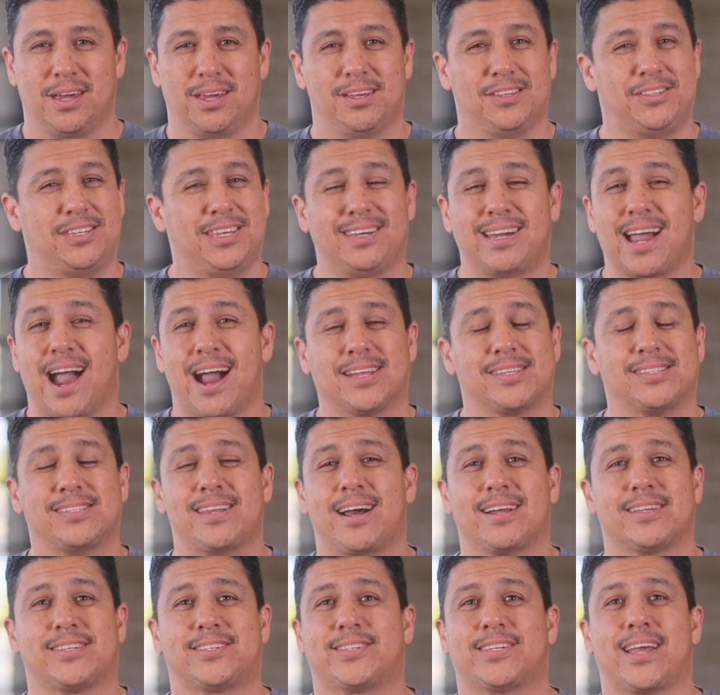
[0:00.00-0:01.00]
You see, God's
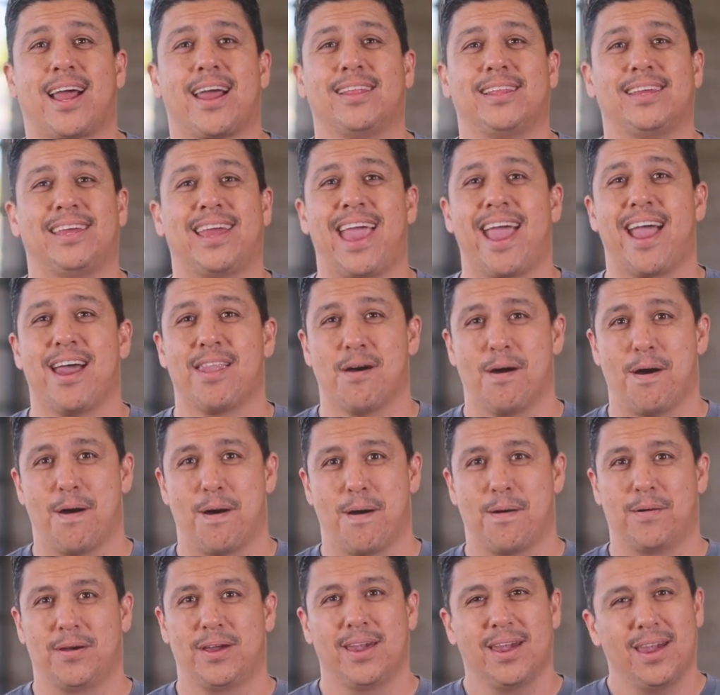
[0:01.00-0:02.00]
not silent at
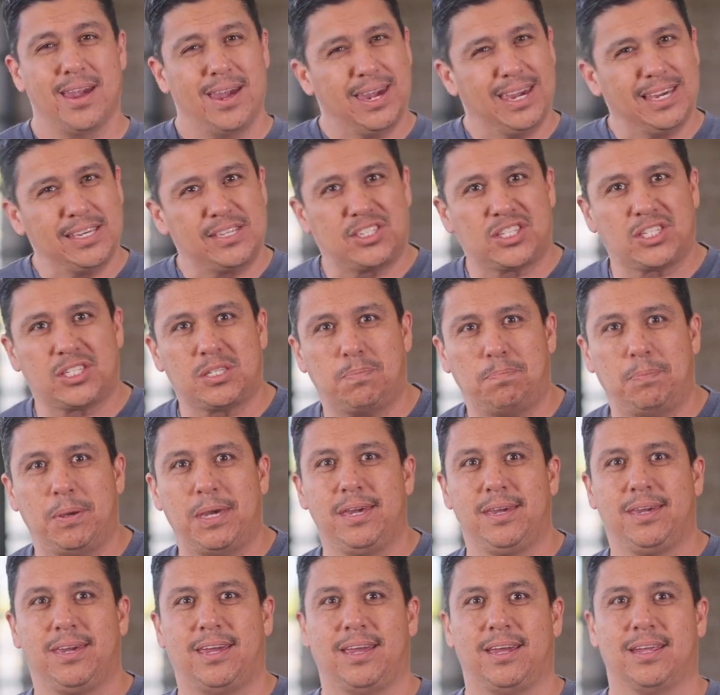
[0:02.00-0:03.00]
all. He's
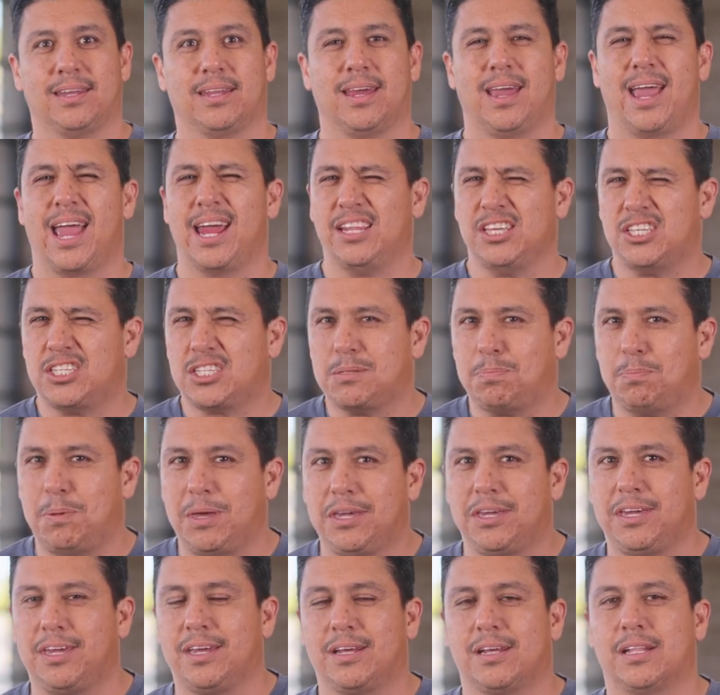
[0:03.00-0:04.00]
speaking, and He's
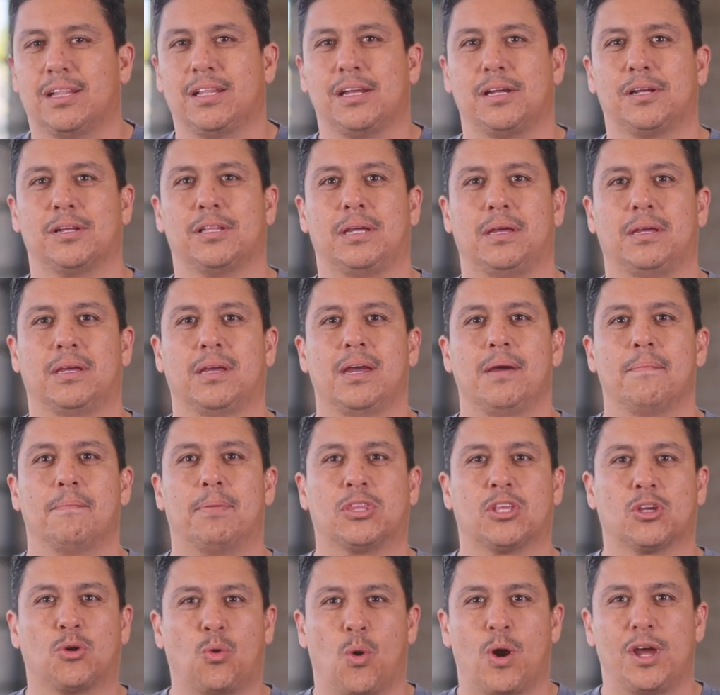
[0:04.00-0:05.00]
speaking clearly.
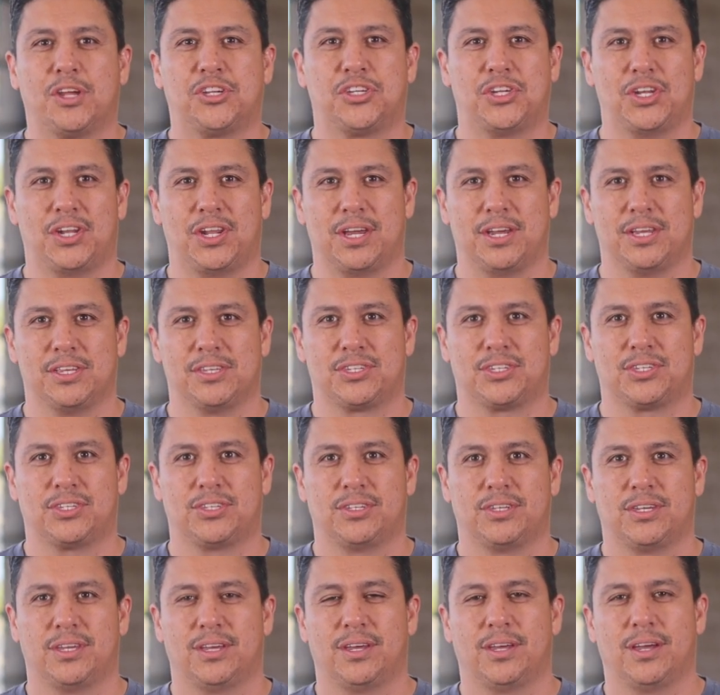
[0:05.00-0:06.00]
But the question
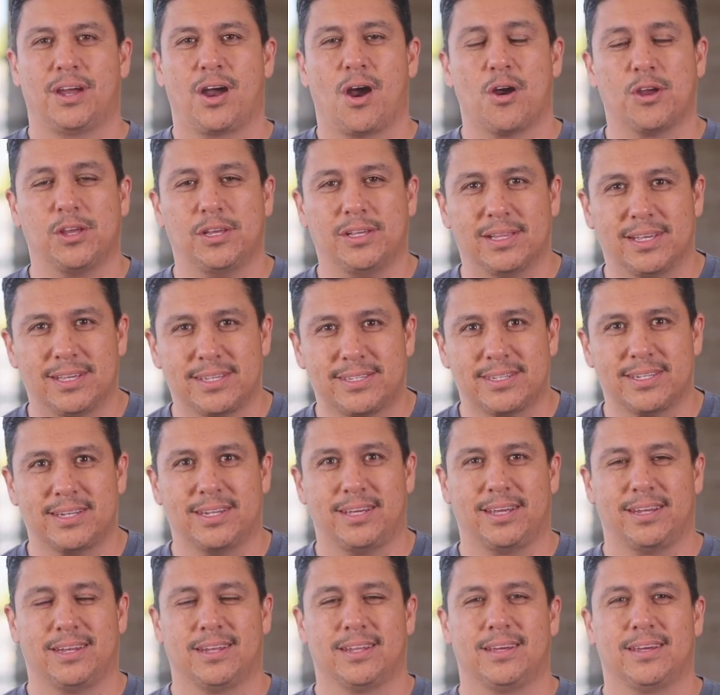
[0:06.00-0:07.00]
is, are you
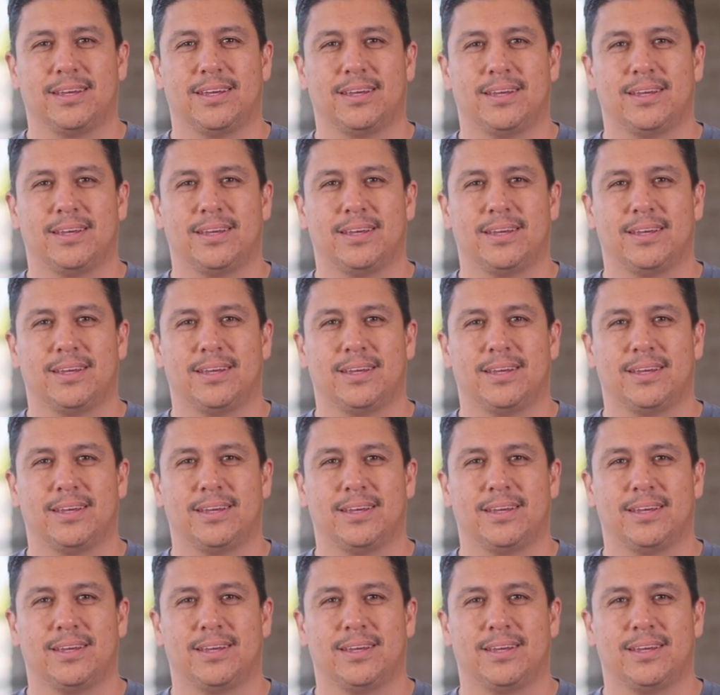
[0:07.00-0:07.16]
listening?